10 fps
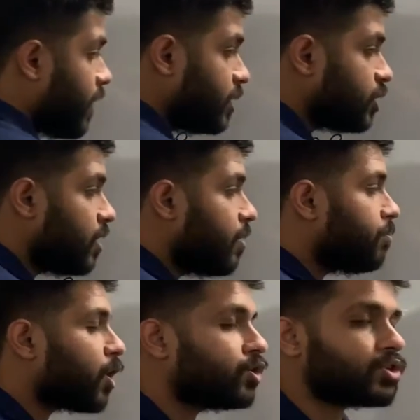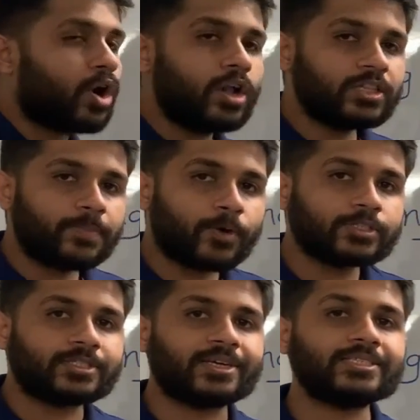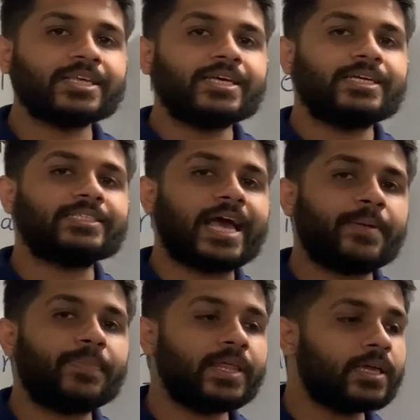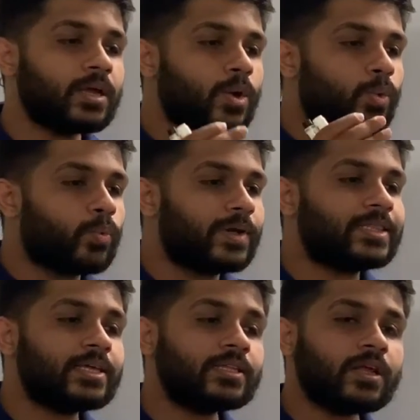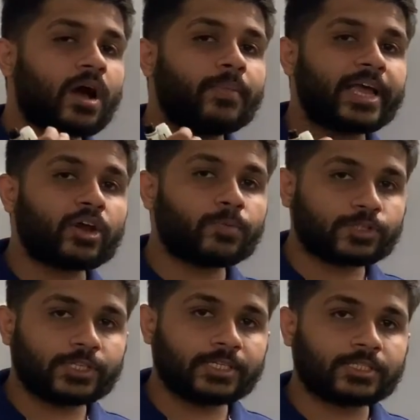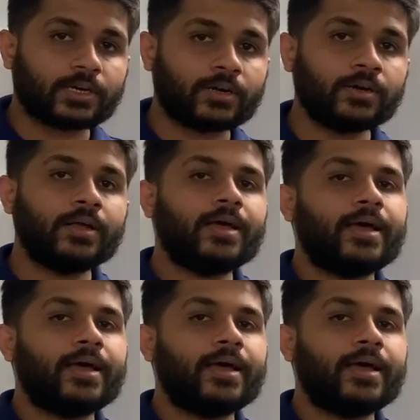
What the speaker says: fetch, because all the process is happening within a microprocessor,